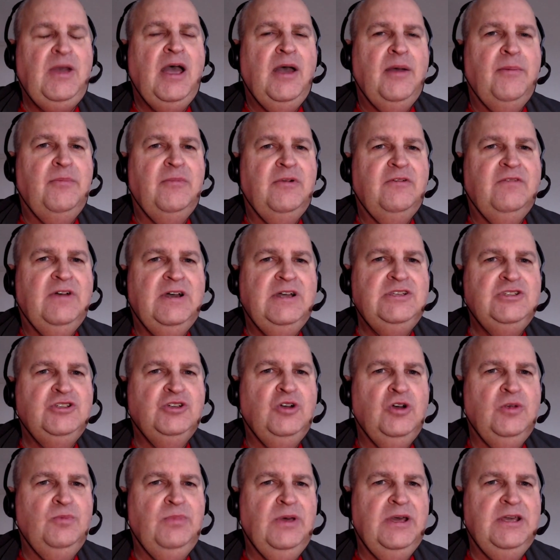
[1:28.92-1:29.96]
Provides
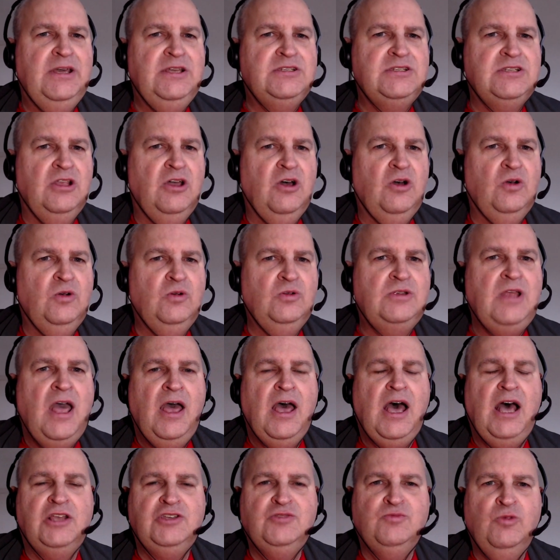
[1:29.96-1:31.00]
good base load,
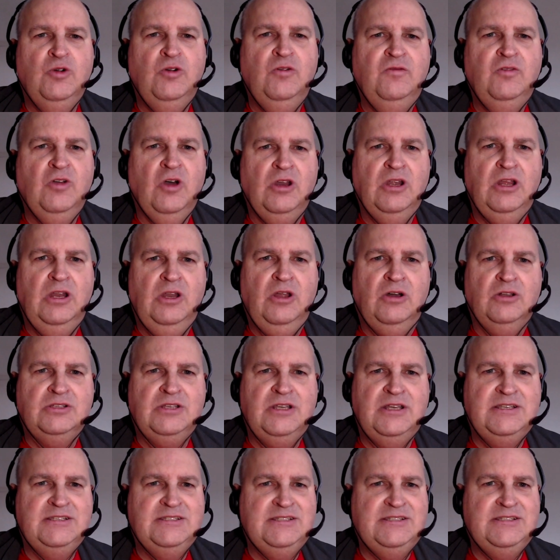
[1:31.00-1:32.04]
has moved on a
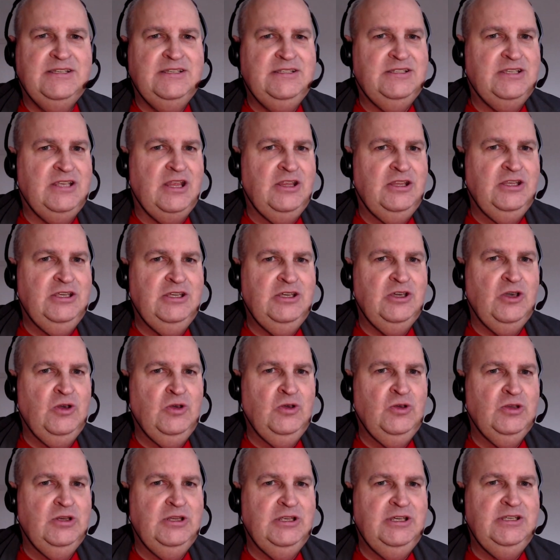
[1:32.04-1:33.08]
lot since the
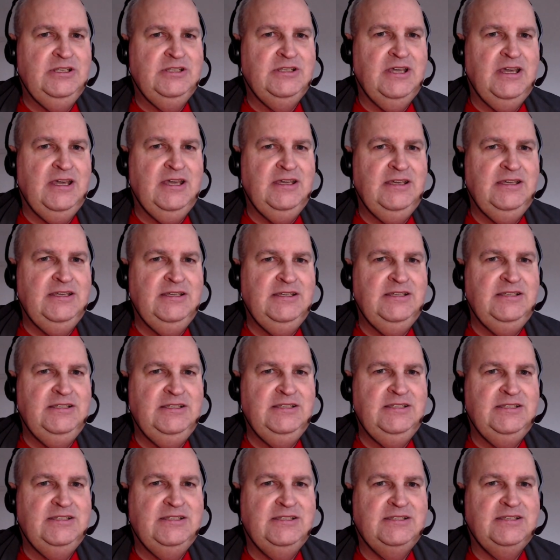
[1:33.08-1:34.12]
early
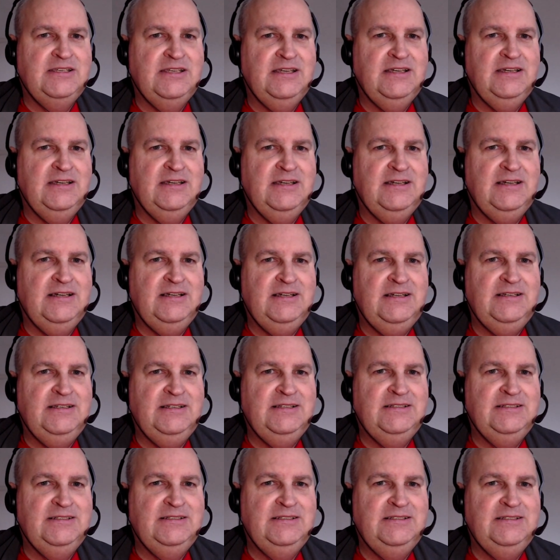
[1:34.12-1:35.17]
days,
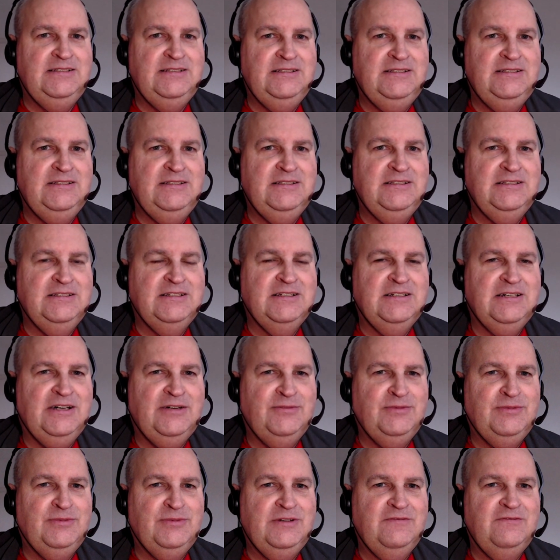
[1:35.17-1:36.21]
and
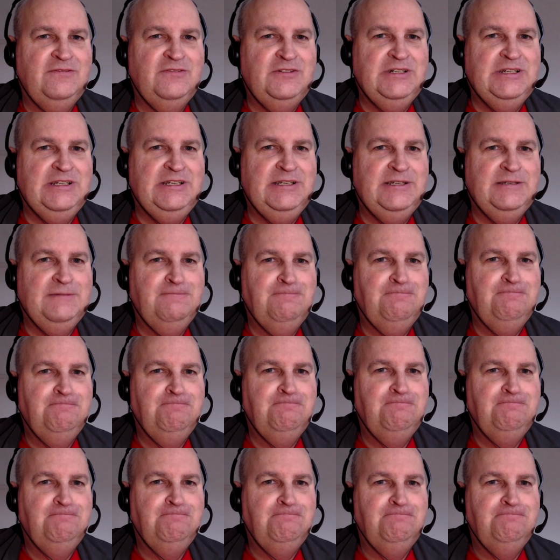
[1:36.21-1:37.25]
carbon free.
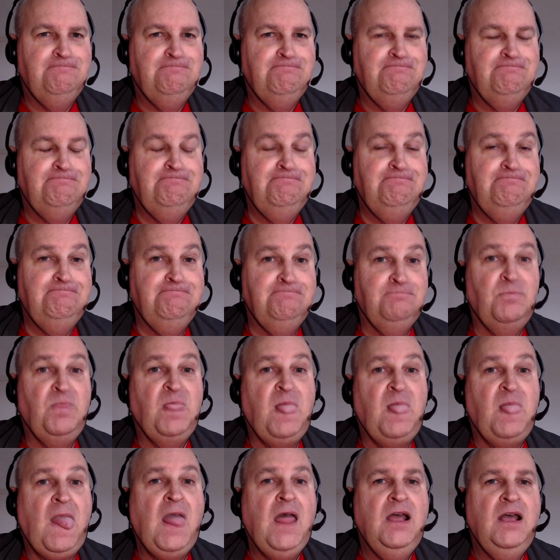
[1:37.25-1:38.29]
And
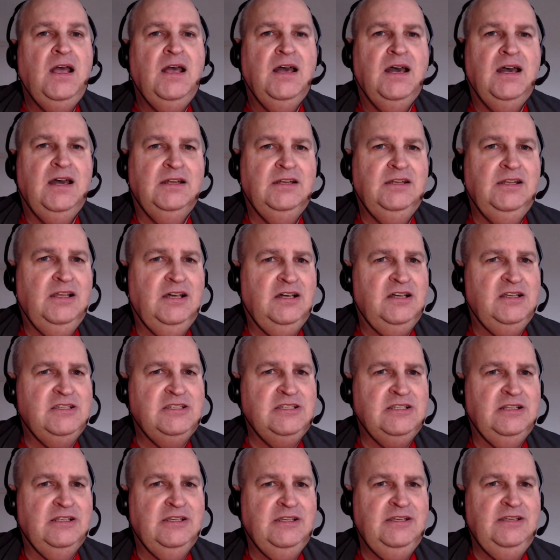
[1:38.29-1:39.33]

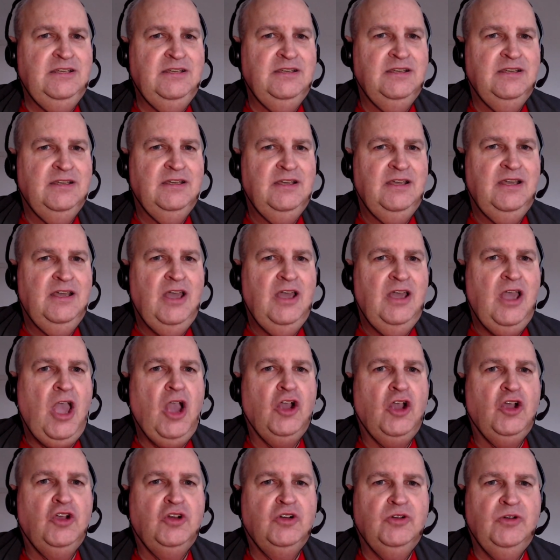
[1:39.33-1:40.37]
lastly,
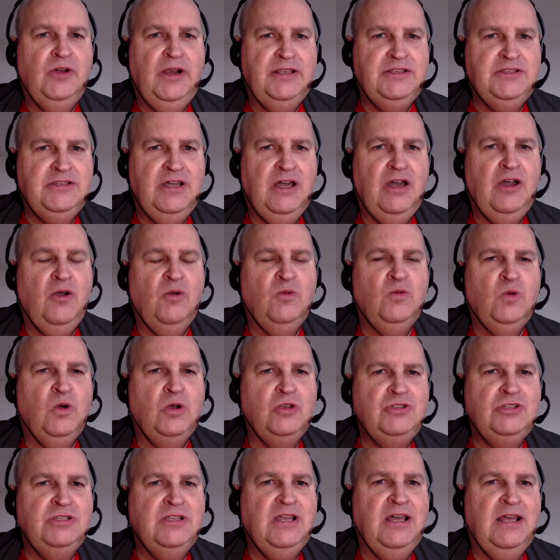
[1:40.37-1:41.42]
Greta
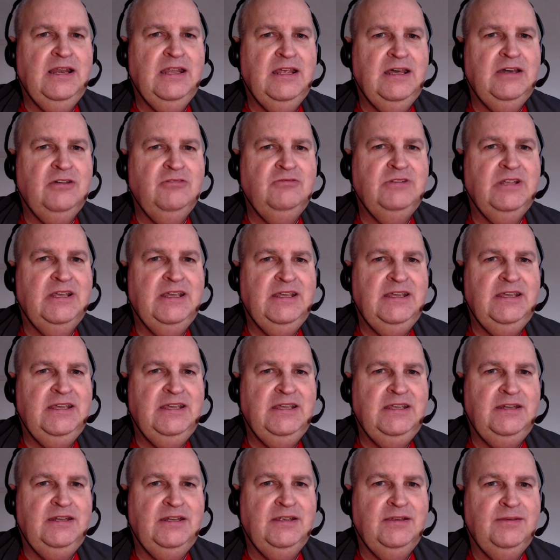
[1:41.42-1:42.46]
wasn't allowed
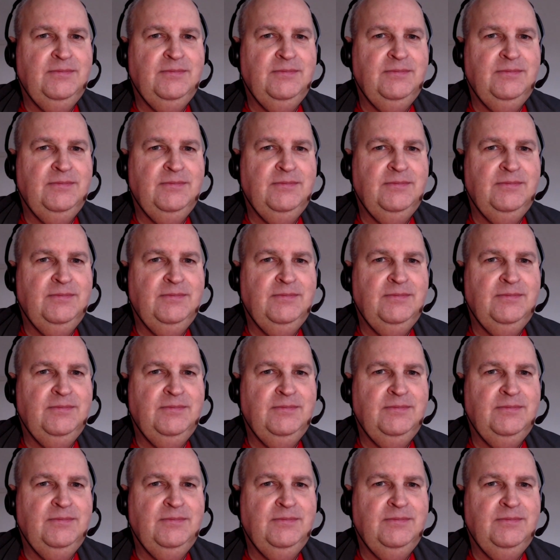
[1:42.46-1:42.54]
in.